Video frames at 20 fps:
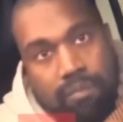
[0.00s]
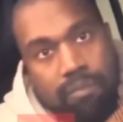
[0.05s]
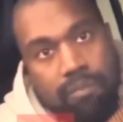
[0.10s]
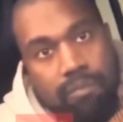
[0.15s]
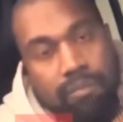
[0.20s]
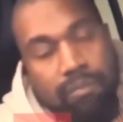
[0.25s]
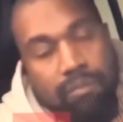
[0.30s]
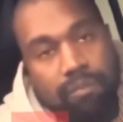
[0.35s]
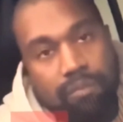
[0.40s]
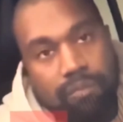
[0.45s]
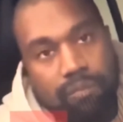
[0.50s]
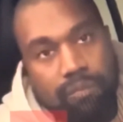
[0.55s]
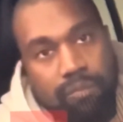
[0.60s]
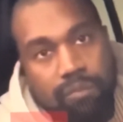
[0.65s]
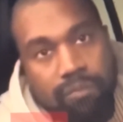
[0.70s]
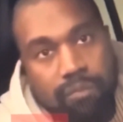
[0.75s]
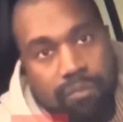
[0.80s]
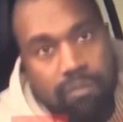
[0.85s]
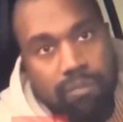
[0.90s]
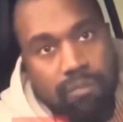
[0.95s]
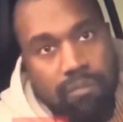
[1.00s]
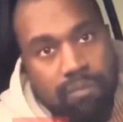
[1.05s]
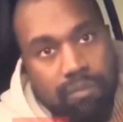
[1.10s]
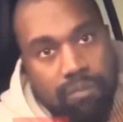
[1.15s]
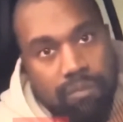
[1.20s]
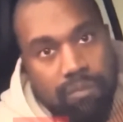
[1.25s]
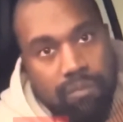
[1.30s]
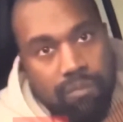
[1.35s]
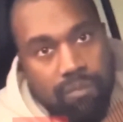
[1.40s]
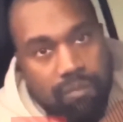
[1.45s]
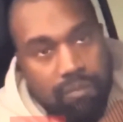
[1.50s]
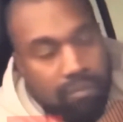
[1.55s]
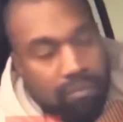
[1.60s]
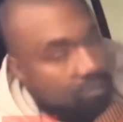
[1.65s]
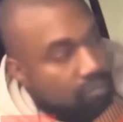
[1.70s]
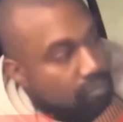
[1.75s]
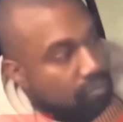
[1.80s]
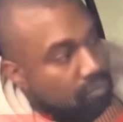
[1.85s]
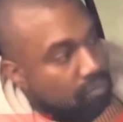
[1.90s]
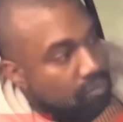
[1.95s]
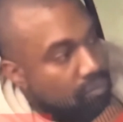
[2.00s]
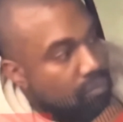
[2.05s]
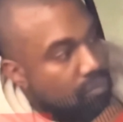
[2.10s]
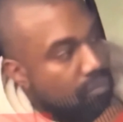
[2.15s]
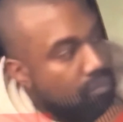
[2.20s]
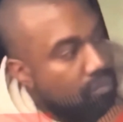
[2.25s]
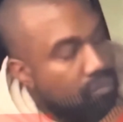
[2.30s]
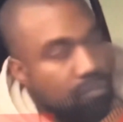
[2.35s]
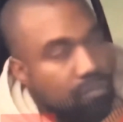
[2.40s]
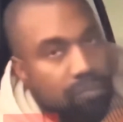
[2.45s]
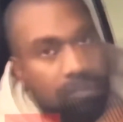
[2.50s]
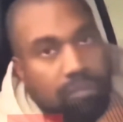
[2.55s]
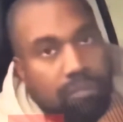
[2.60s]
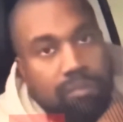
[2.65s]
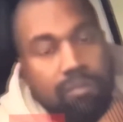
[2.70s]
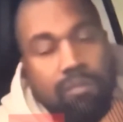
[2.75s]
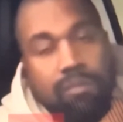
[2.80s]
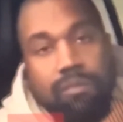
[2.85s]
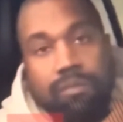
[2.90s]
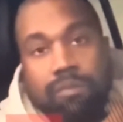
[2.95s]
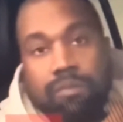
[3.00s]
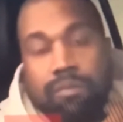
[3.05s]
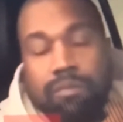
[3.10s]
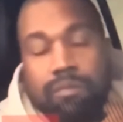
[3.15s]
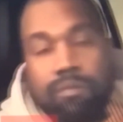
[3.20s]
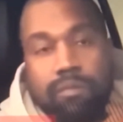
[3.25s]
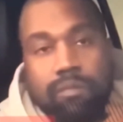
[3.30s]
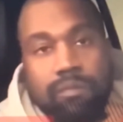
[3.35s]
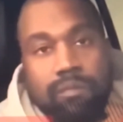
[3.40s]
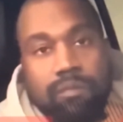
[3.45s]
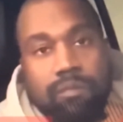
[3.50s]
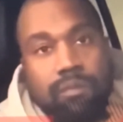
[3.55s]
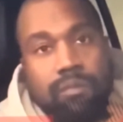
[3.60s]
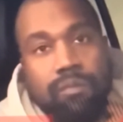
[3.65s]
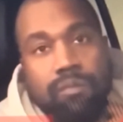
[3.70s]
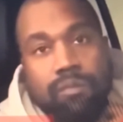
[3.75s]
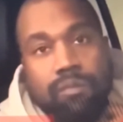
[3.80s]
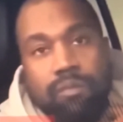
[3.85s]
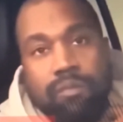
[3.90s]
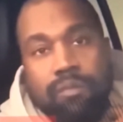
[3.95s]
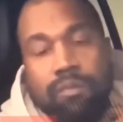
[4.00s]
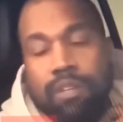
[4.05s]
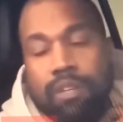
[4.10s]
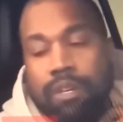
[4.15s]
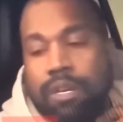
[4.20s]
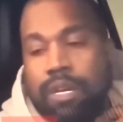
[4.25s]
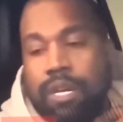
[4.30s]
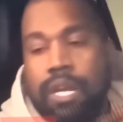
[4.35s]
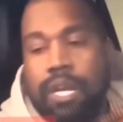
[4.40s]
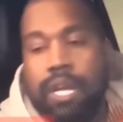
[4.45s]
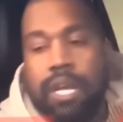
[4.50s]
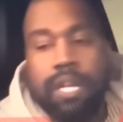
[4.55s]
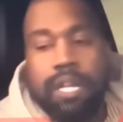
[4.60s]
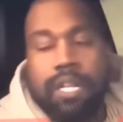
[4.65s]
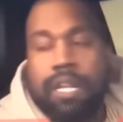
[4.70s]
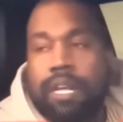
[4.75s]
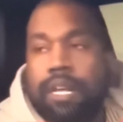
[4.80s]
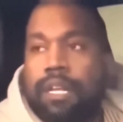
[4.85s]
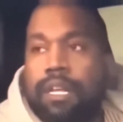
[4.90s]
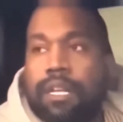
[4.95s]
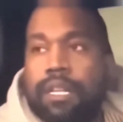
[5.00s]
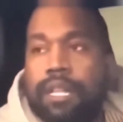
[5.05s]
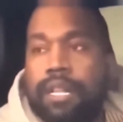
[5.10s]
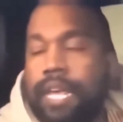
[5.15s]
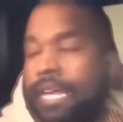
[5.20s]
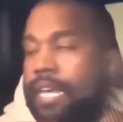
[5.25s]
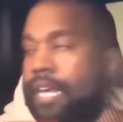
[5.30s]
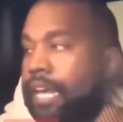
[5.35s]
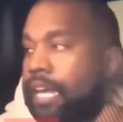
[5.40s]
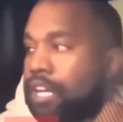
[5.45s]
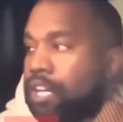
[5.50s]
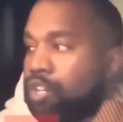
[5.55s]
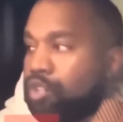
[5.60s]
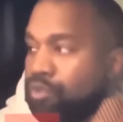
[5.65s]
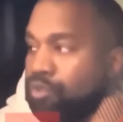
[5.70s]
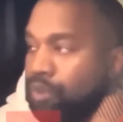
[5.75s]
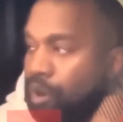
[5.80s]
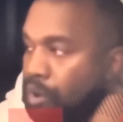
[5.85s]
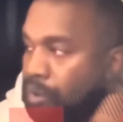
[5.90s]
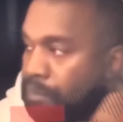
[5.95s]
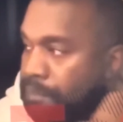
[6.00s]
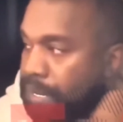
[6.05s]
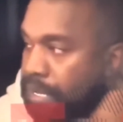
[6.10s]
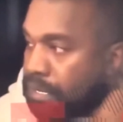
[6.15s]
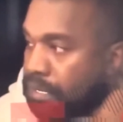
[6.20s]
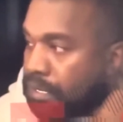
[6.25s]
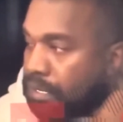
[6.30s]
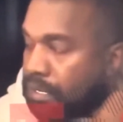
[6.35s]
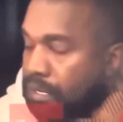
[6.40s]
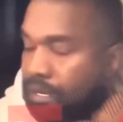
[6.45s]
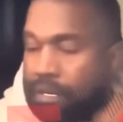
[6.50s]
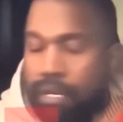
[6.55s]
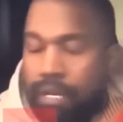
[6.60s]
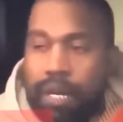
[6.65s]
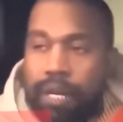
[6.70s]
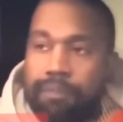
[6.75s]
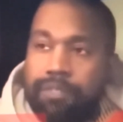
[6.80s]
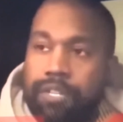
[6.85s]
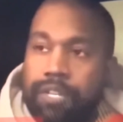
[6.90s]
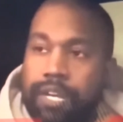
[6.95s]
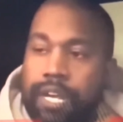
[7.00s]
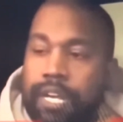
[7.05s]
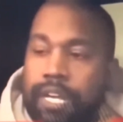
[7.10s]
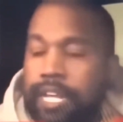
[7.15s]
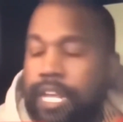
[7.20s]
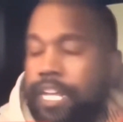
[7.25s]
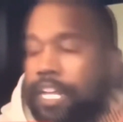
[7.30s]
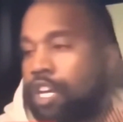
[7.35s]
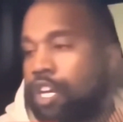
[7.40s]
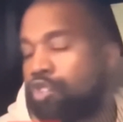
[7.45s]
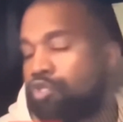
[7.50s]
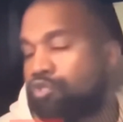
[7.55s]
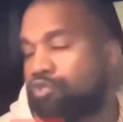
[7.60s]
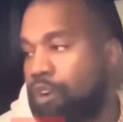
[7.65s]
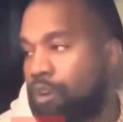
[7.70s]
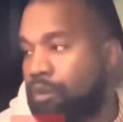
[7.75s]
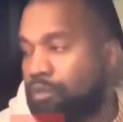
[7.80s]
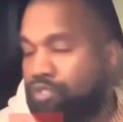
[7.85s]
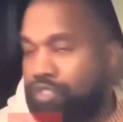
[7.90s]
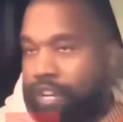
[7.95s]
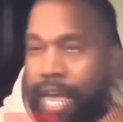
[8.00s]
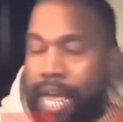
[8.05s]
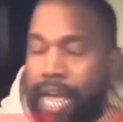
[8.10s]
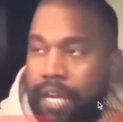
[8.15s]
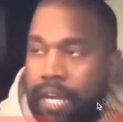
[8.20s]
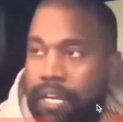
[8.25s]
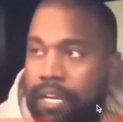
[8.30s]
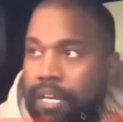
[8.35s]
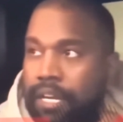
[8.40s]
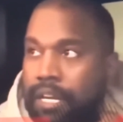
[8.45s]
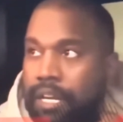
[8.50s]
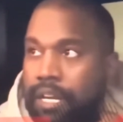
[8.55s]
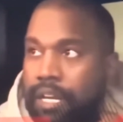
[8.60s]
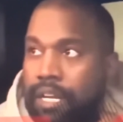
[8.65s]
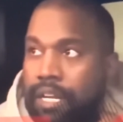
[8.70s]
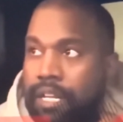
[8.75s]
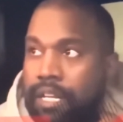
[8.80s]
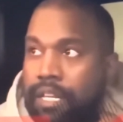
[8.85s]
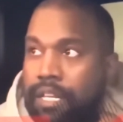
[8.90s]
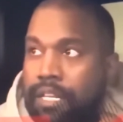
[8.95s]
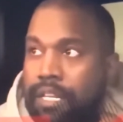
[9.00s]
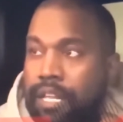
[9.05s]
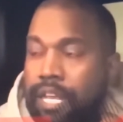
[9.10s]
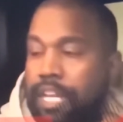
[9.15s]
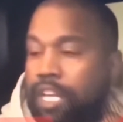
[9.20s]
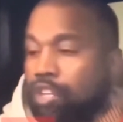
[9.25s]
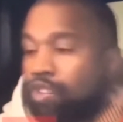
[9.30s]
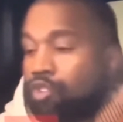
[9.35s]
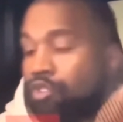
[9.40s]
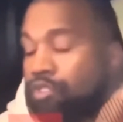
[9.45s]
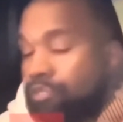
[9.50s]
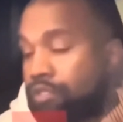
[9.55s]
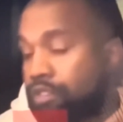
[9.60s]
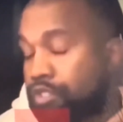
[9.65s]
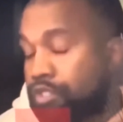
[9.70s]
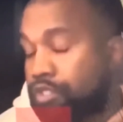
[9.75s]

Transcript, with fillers: to suppress you, but that's how they try to categorize. They can't control me. You get what I'm saying? They can control Shaq. They could control.